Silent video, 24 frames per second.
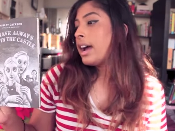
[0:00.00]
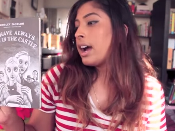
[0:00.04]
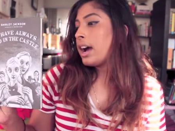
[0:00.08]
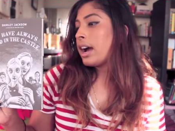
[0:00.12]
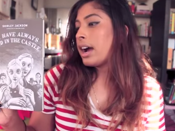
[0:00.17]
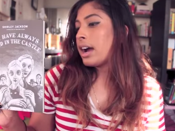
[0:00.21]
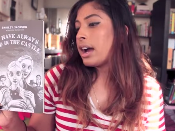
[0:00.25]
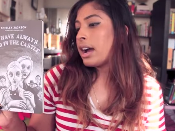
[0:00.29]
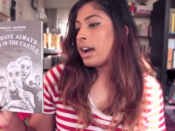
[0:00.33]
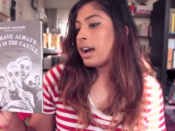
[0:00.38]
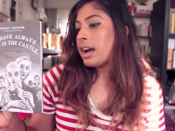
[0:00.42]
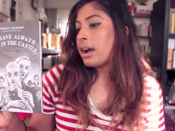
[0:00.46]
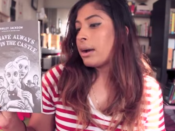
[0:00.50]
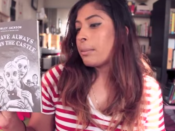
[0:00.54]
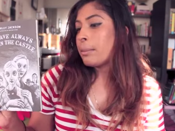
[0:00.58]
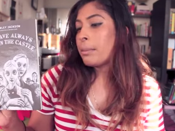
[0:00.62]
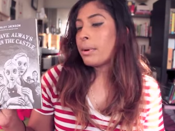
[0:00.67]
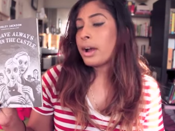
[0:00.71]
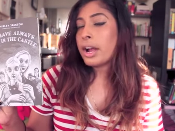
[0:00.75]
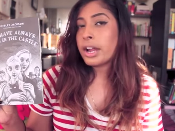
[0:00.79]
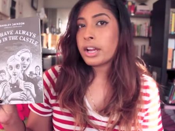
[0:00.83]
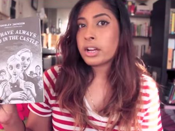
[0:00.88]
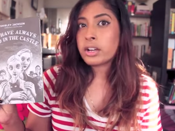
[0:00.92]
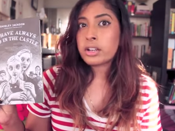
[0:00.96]

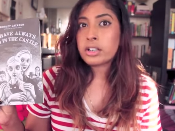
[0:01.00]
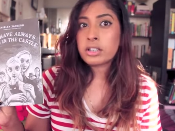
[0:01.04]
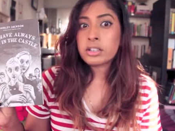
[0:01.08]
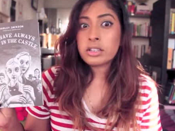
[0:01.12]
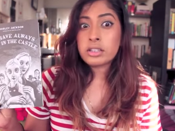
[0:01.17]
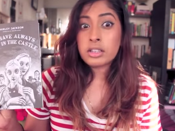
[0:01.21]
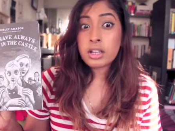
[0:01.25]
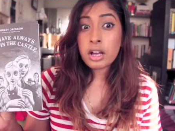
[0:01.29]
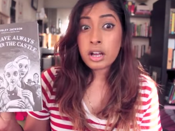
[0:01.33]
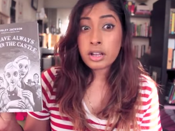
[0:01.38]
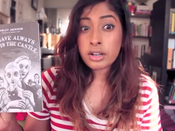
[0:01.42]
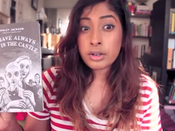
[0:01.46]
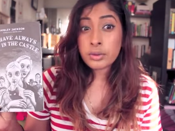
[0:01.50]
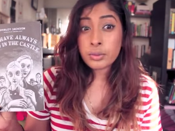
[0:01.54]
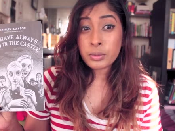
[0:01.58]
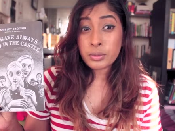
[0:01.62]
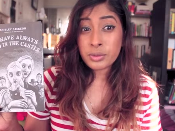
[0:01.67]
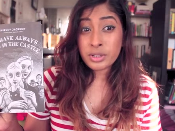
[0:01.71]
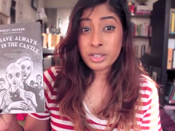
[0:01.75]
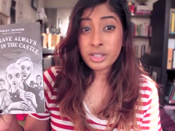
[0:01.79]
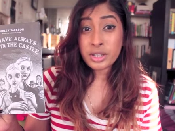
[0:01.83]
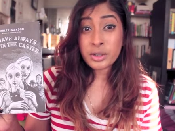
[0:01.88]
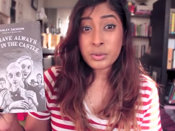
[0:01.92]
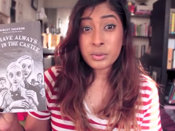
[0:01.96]
I heard a lot of
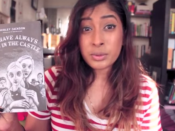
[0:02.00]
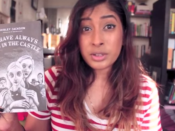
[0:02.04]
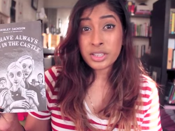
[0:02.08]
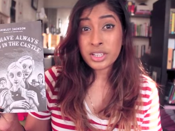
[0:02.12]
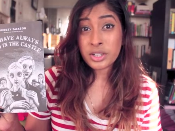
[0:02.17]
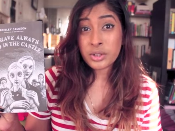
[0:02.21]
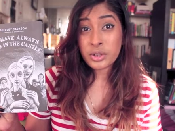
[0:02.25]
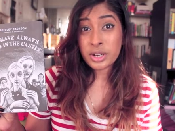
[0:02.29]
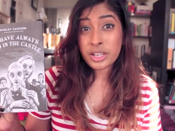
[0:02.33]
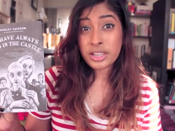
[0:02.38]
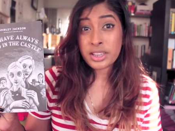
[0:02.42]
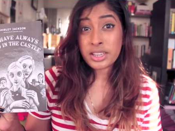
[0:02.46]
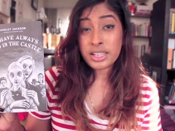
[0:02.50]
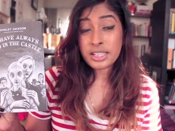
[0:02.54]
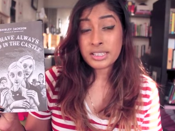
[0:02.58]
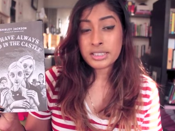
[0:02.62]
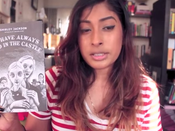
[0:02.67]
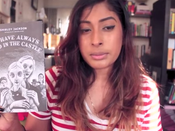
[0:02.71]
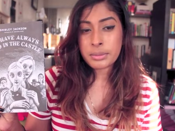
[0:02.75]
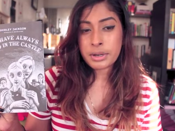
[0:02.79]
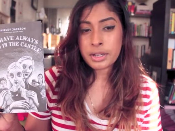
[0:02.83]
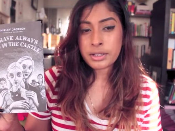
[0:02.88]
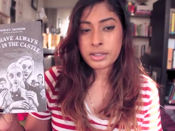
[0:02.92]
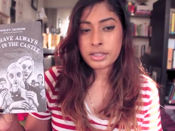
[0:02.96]
really great things
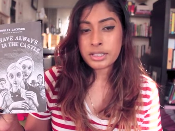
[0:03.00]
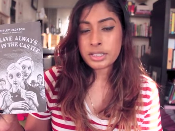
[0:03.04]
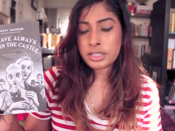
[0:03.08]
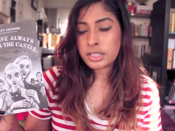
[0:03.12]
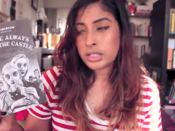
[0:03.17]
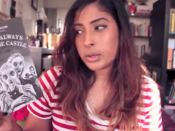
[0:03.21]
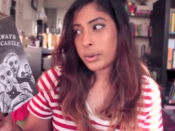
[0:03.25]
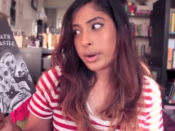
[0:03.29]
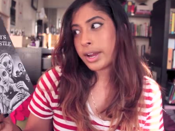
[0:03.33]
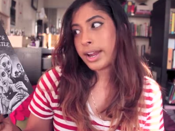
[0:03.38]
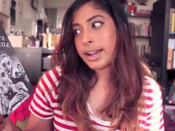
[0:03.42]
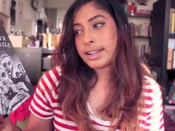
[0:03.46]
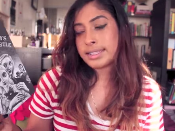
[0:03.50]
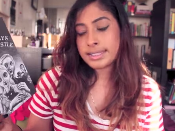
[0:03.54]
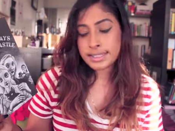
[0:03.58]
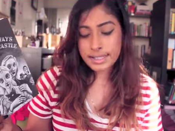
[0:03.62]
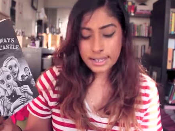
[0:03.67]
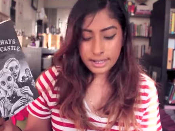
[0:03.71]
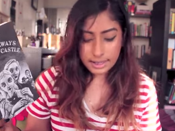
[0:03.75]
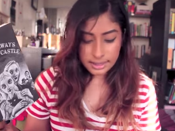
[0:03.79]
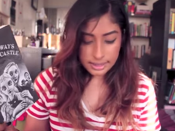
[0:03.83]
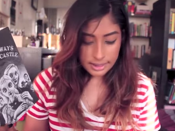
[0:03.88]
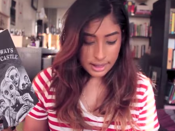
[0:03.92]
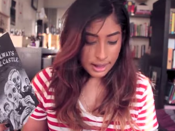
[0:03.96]
about this, so I had to
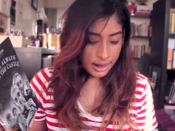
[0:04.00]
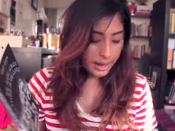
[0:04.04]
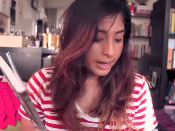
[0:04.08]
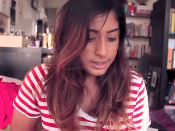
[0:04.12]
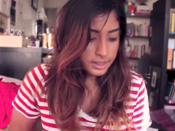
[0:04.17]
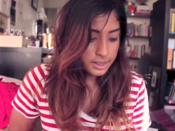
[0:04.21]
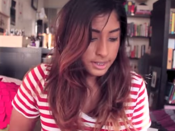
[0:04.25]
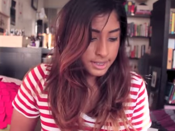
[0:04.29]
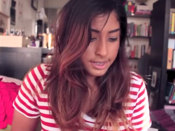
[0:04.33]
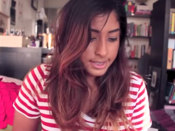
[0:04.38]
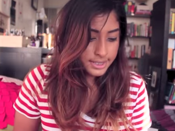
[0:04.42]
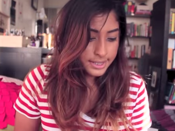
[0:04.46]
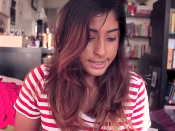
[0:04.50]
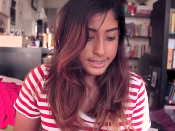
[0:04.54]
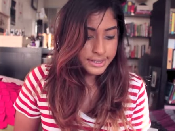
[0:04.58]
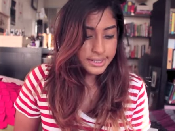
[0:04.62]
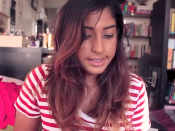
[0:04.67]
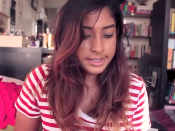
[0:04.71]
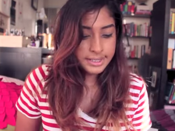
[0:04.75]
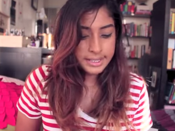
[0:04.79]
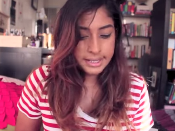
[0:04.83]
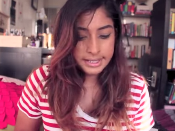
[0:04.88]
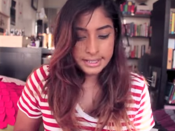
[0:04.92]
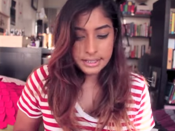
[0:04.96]
get that. Sense
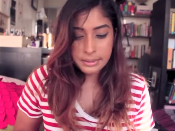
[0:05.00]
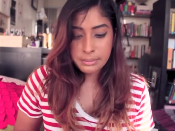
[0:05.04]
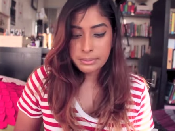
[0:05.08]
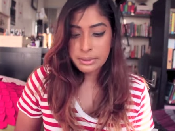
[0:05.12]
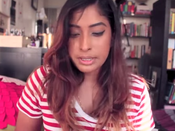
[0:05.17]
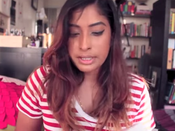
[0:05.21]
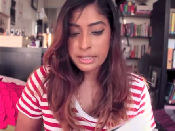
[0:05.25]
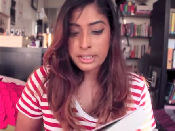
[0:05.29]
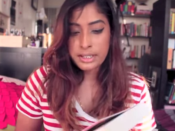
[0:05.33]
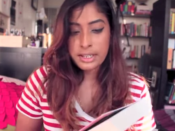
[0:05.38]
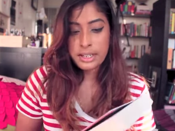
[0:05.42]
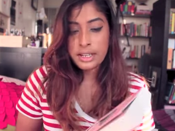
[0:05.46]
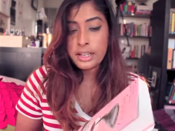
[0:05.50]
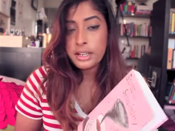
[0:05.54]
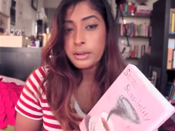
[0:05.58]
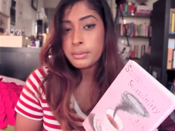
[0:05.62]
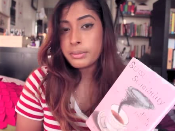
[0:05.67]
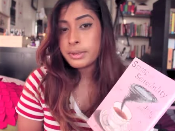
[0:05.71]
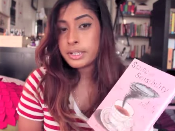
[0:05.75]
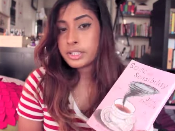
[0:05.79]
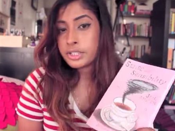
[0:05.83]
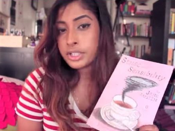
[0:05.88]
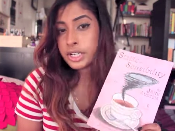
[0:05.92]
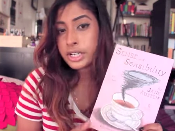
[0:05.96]
and Sensibility
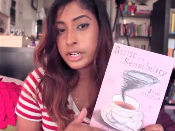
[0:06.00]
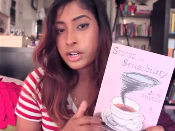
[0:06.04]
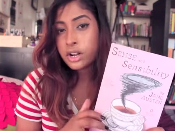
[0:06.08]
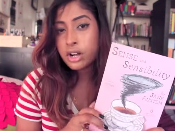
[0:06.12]
by Jane